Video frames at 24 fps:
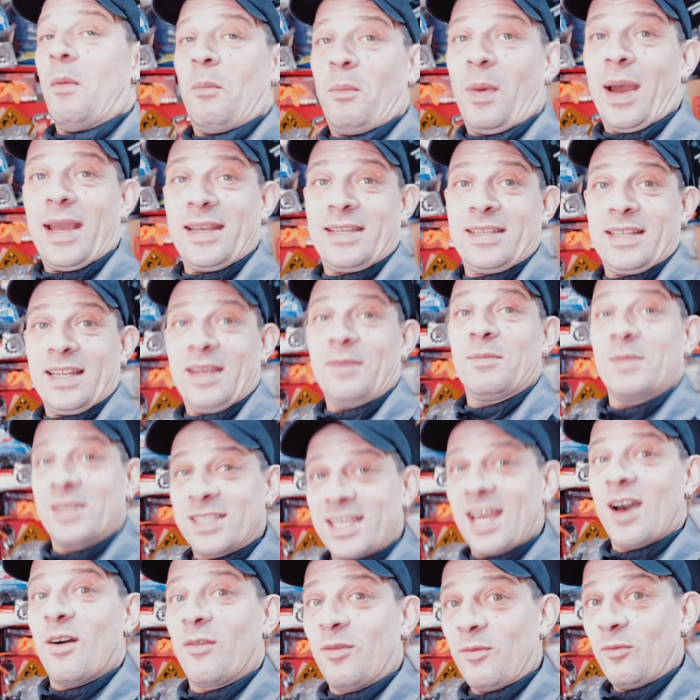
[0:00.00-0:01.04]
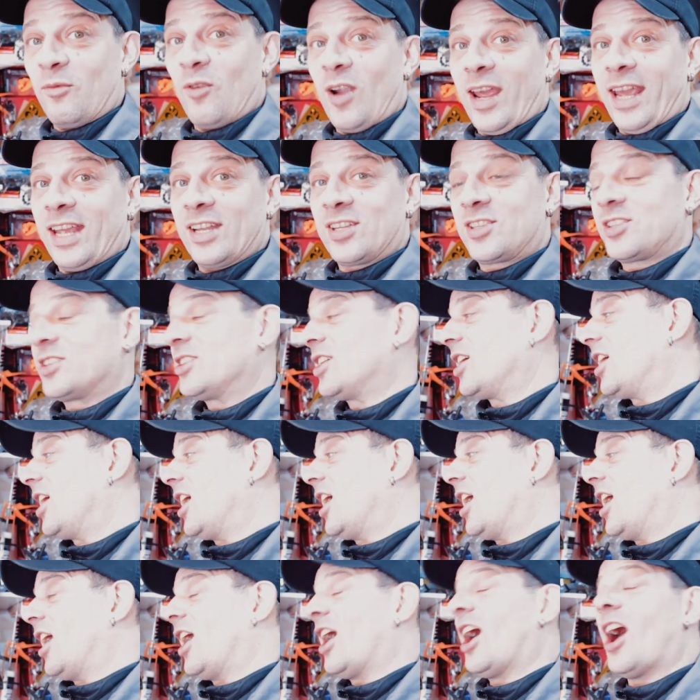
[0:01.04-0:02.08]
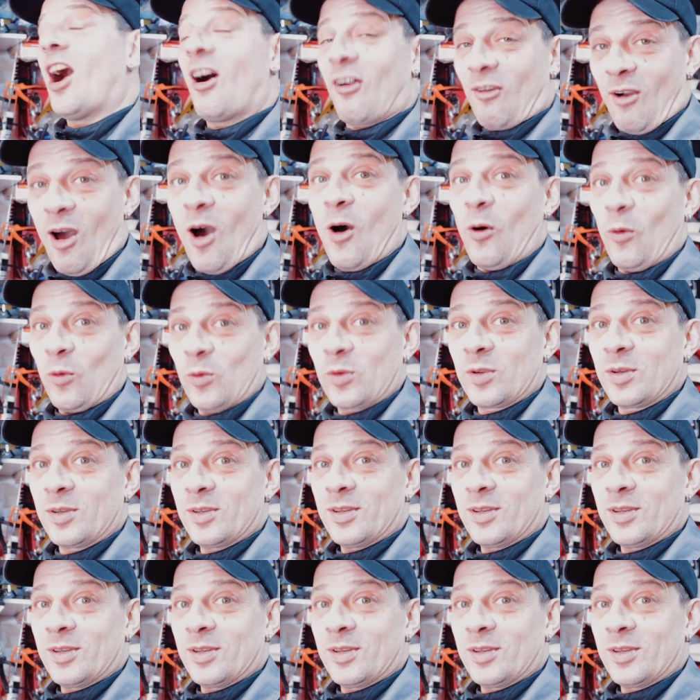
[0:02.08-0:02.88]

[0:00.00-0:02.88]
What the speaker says: Basically, myself and Rich are old.